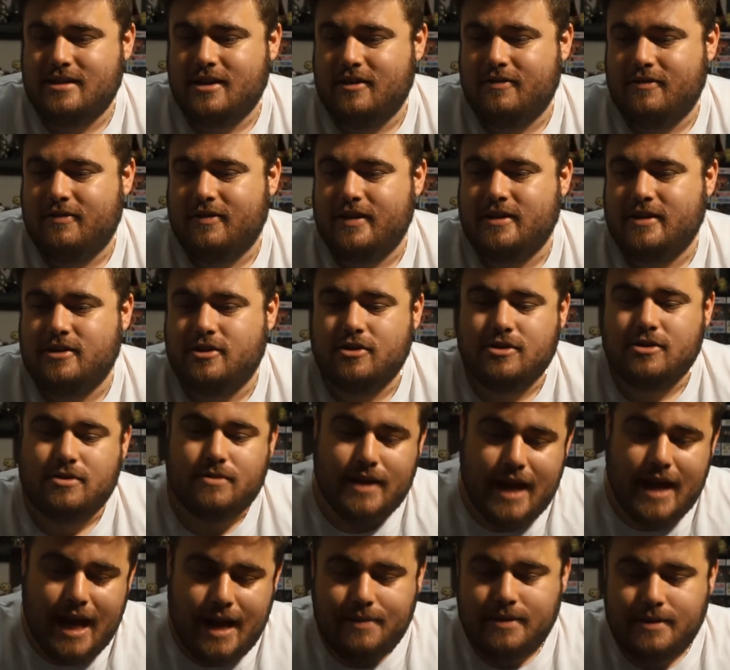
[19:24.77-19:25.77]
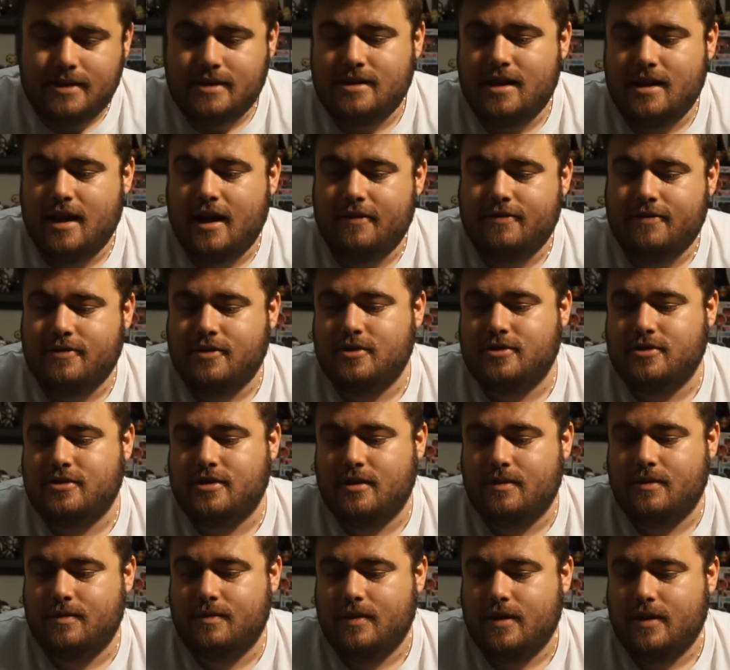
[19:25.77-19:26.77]
Hopefully do some gaming stuff, do
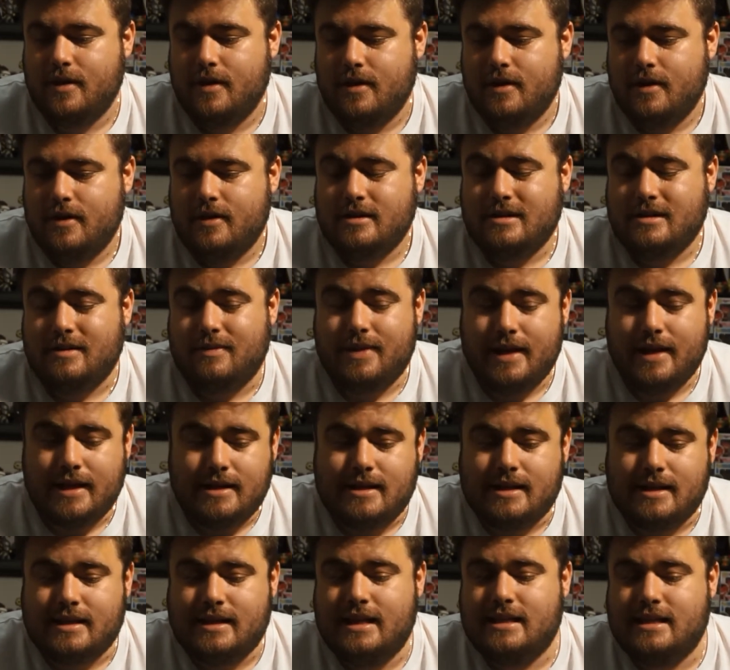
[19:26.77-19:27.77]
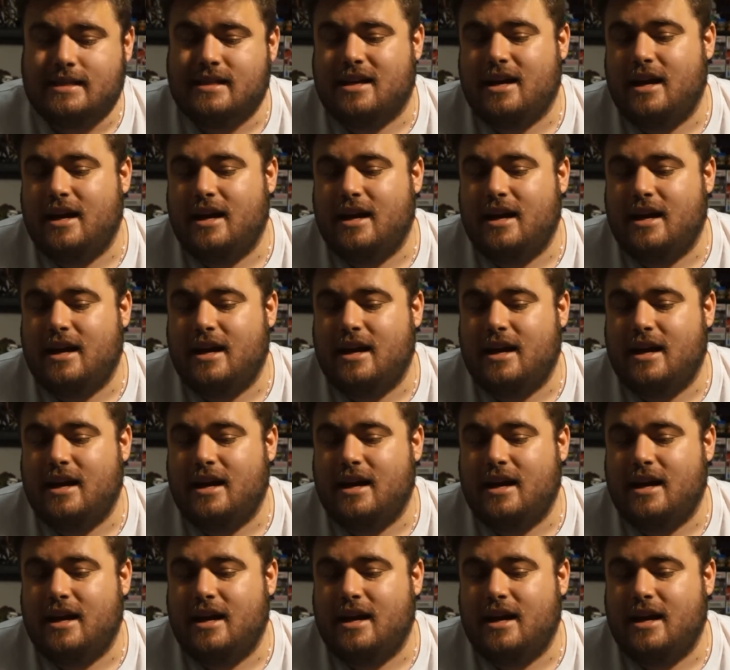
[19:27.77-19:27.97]
some things like this.